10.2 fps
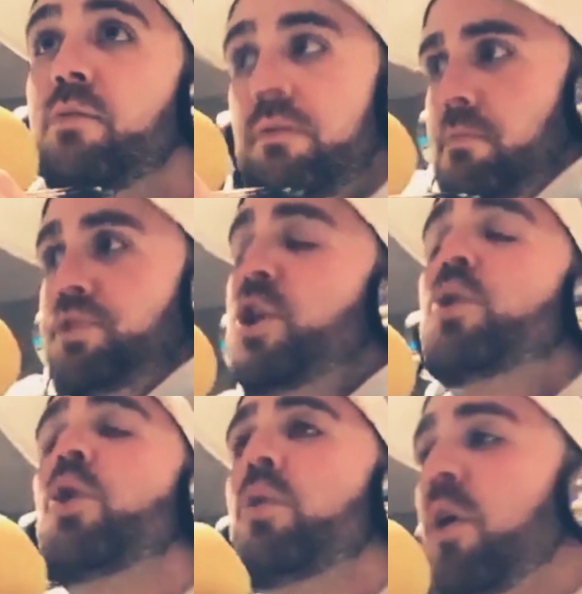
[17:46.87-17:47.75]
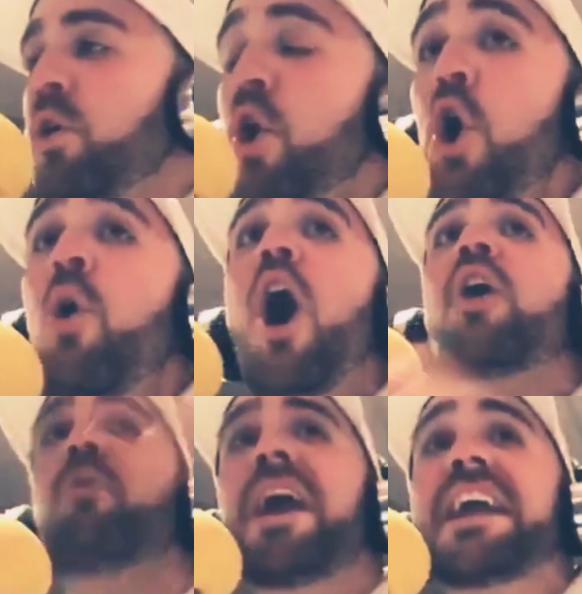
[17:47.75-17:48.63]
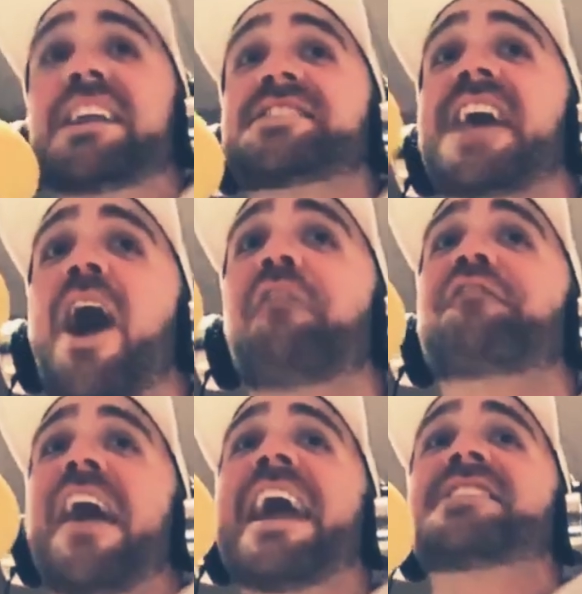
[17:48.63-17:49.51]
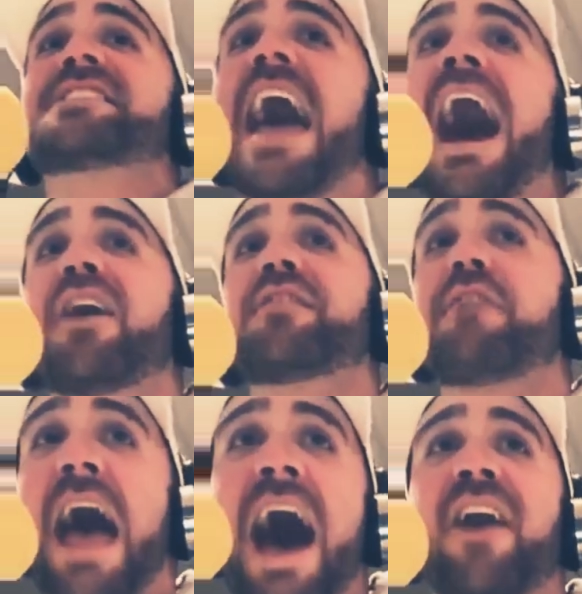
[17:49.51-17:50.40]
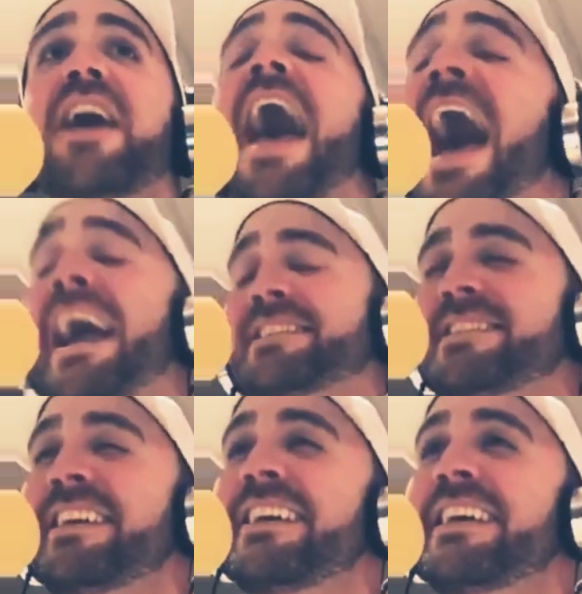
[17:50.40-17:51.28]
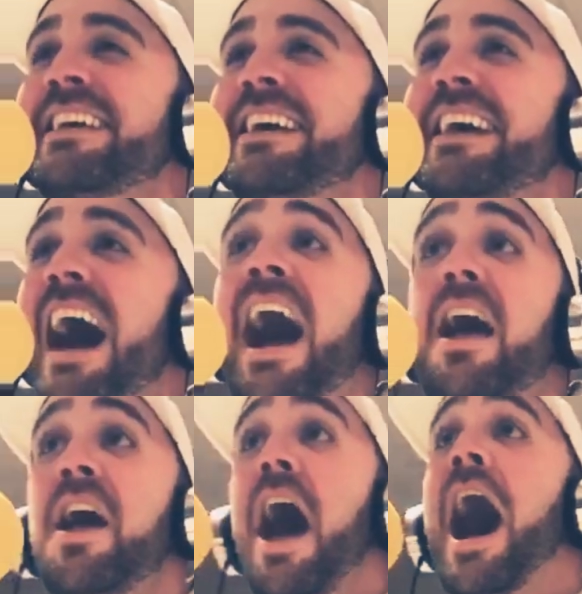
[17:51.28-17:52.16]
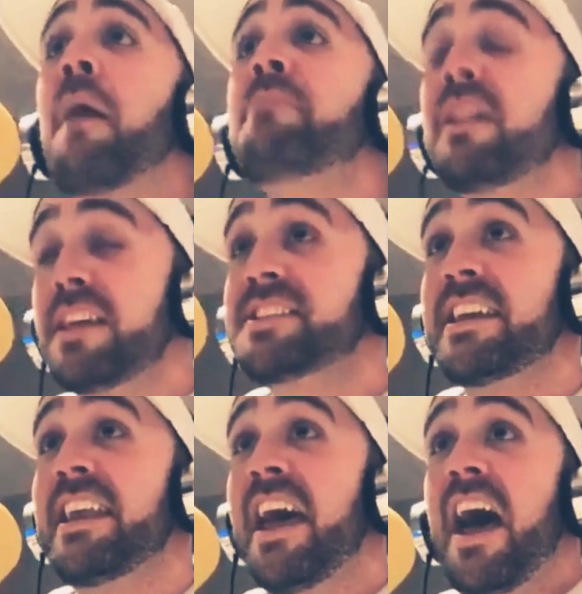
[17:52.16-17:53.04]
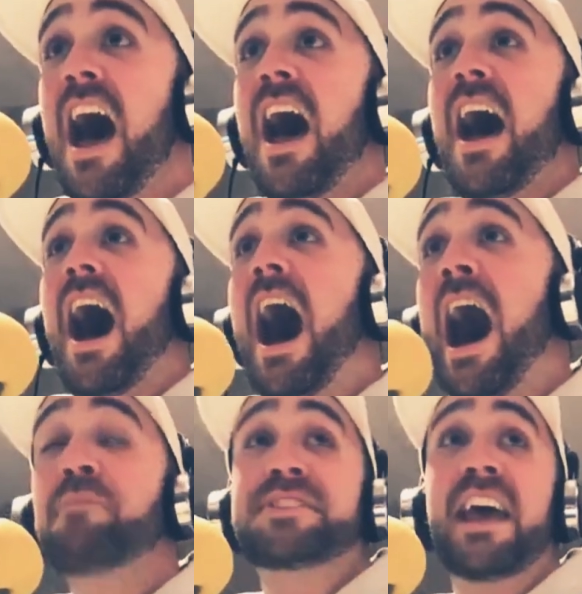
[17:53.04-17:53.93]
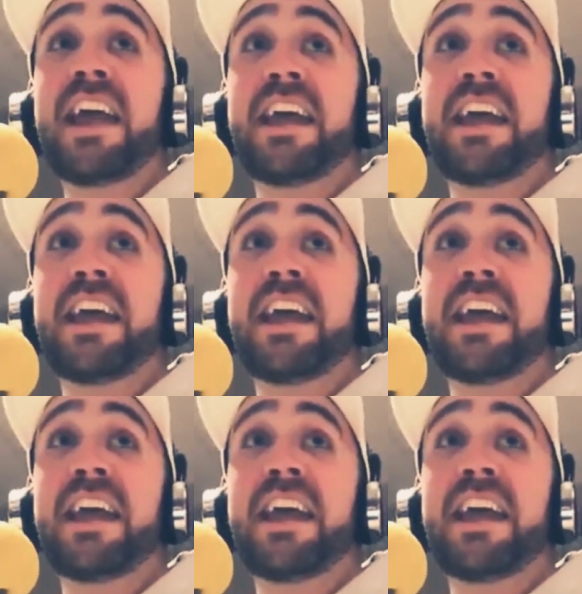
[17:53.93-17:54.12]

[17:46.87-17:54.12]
Dude, who are we to tell fans how to act? Listen. I'm just saying.